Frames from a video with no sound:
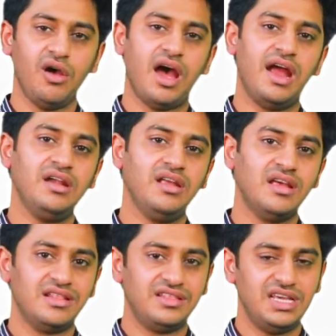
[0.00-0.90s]
and
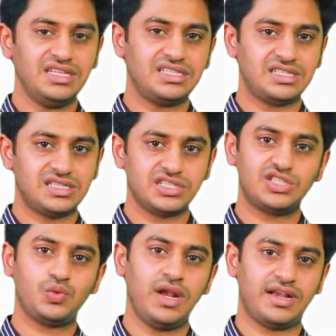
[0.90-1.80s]
this
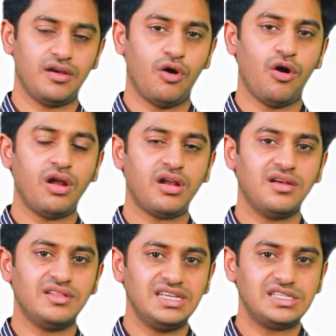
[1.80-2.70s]
sweat
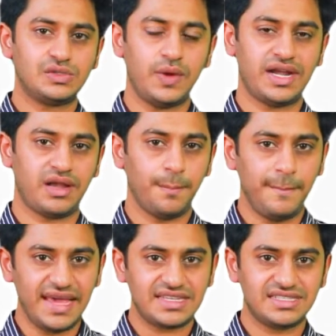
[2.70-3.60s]

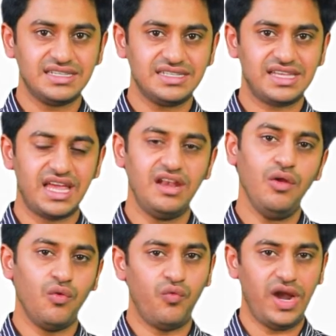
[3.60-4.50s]
makes the
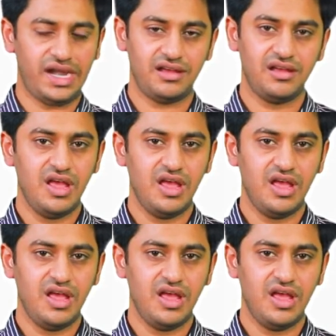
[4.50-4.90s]
skin wet.